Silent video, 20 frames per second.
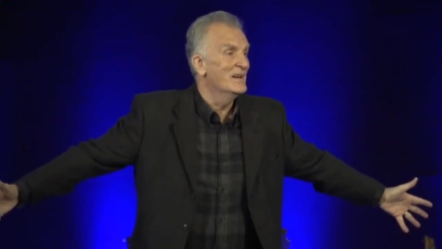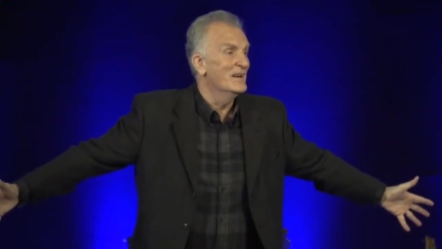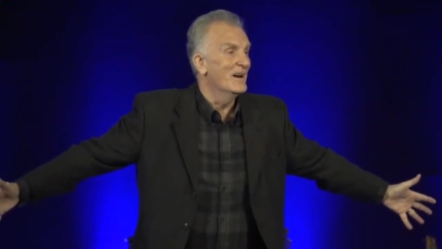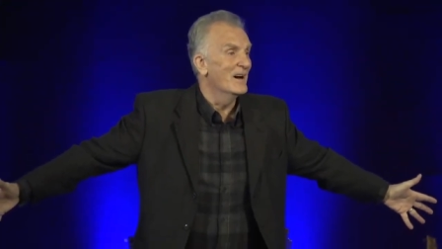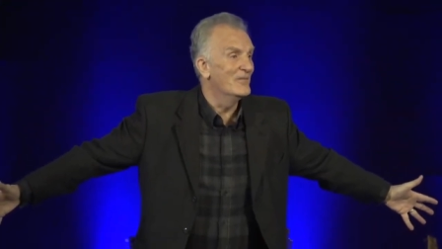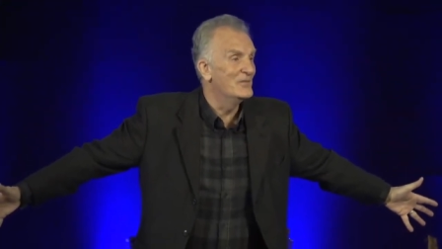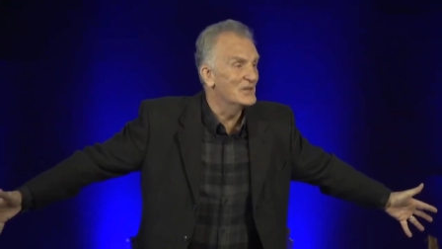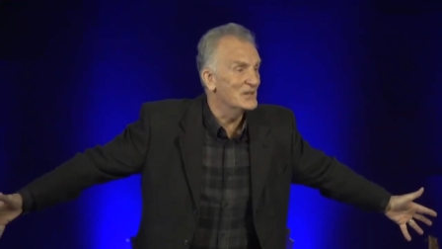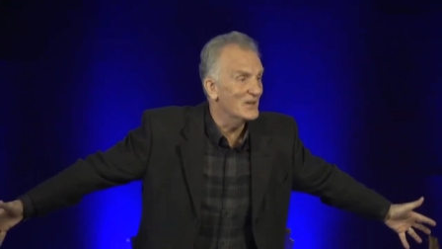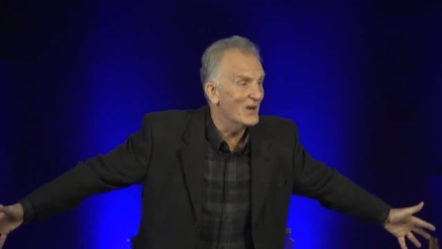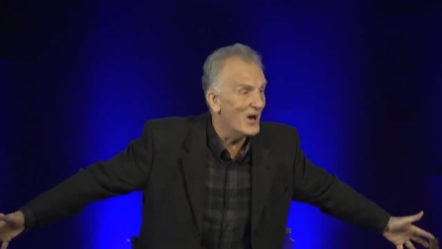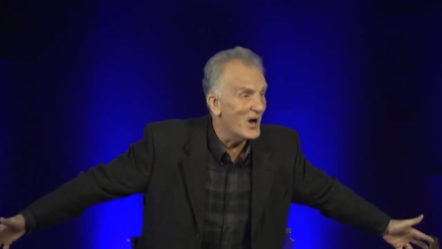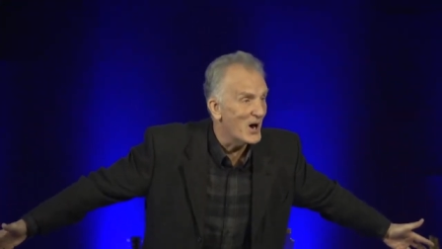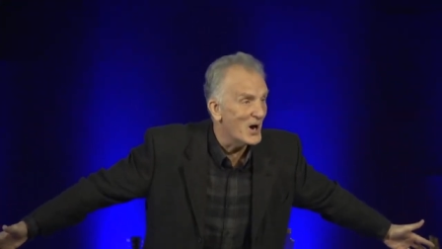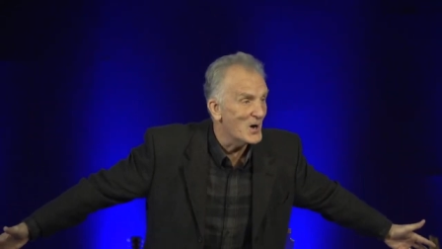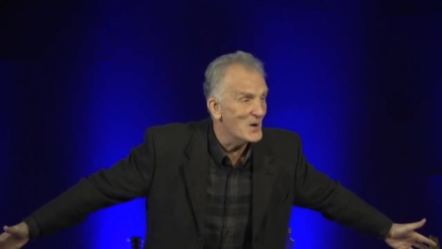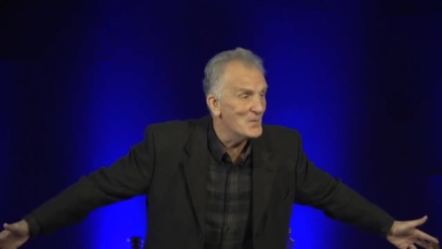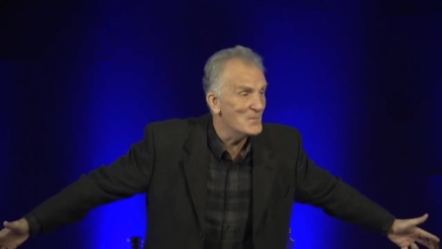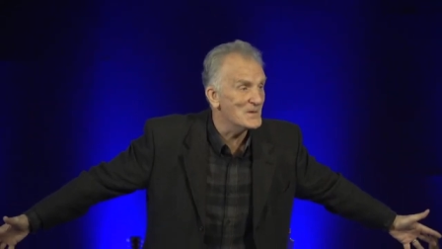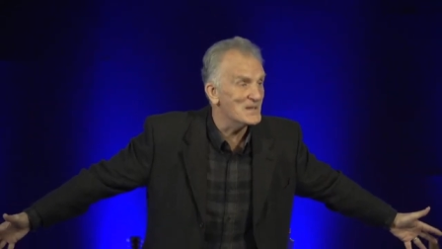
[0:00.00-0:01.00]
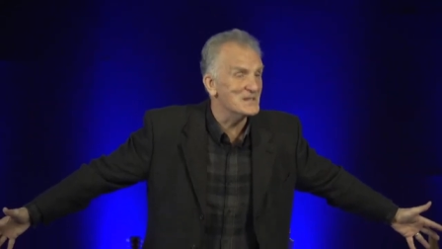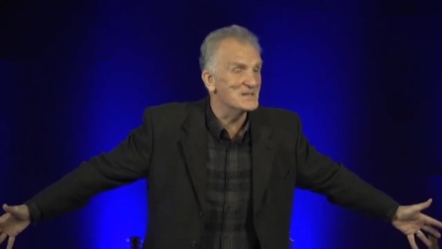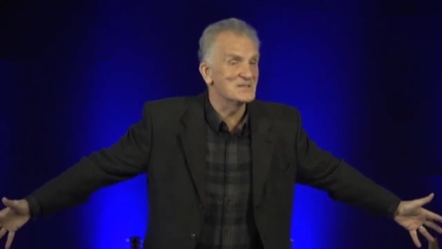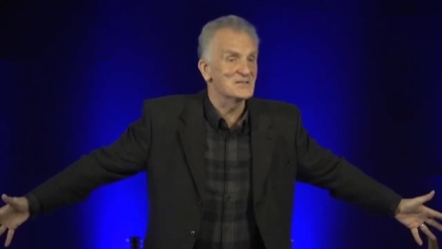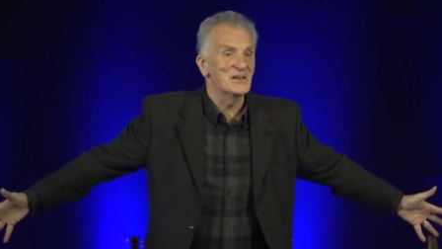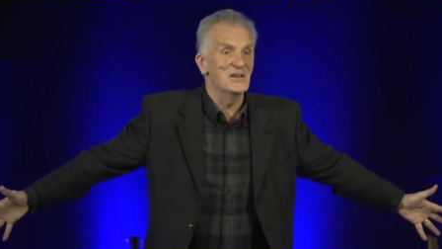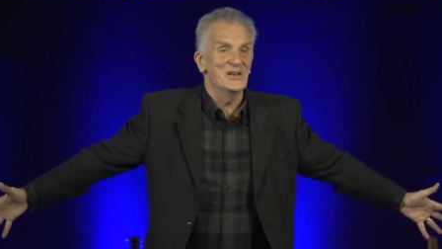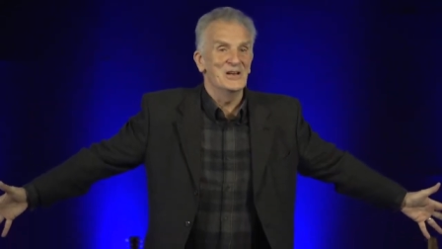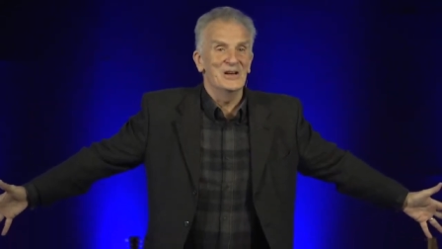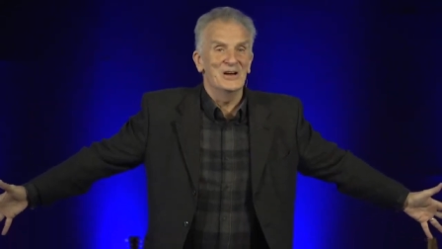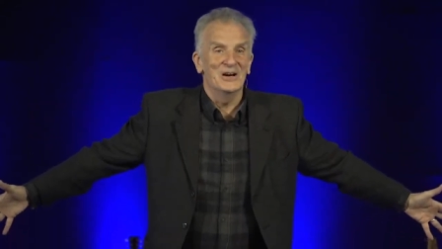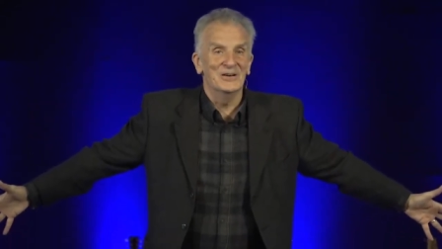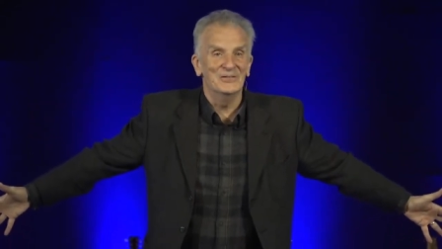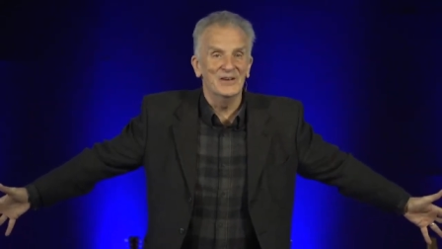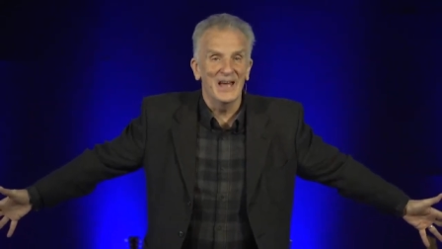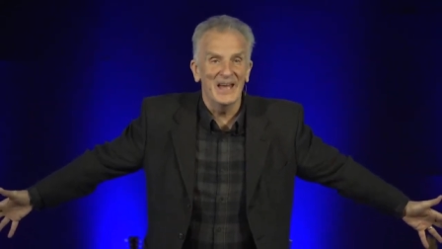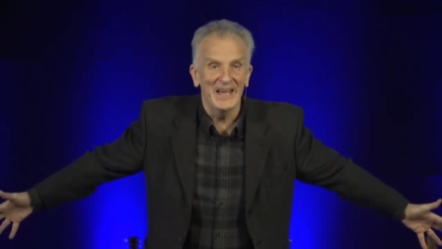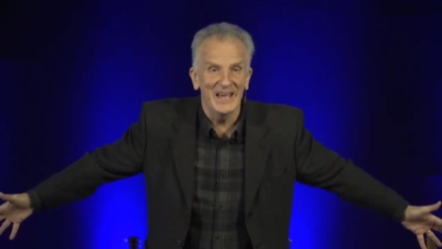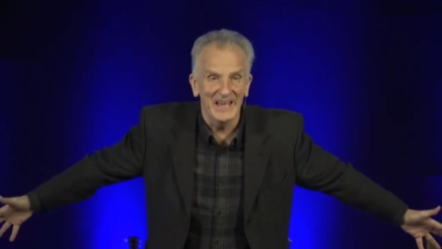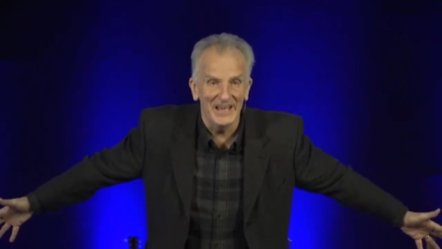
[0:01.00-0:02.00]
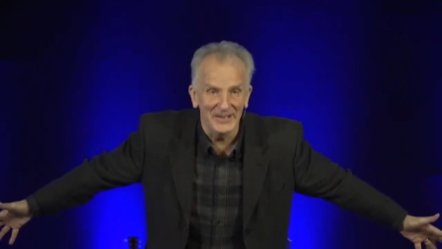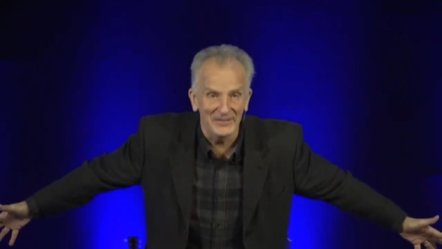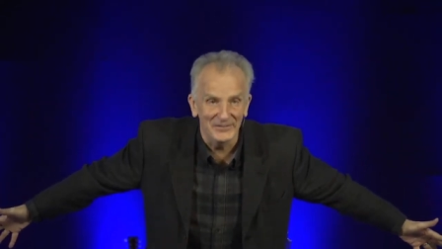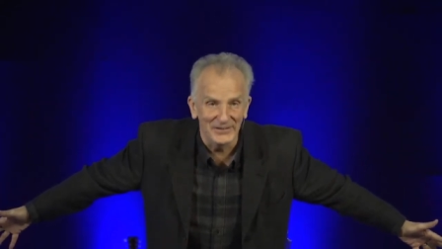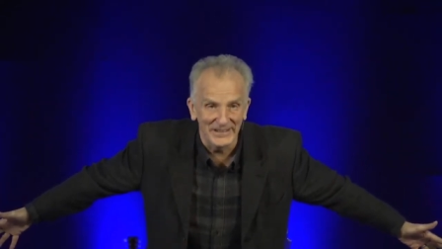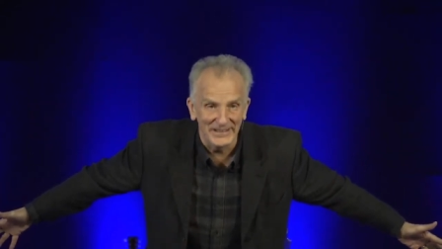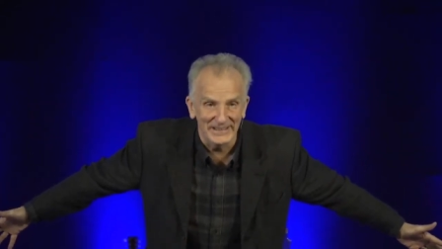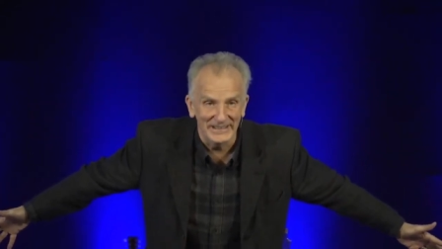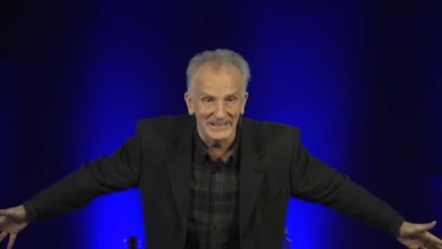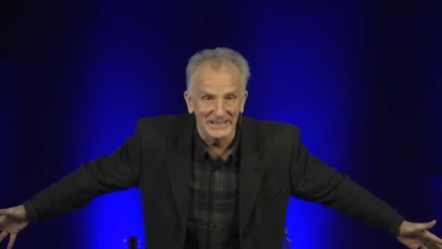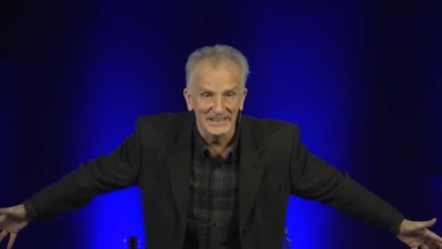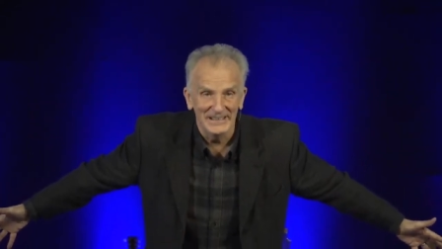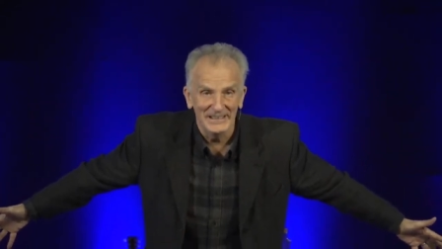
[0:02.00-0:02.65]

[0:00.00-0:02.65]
of the armies of heaven.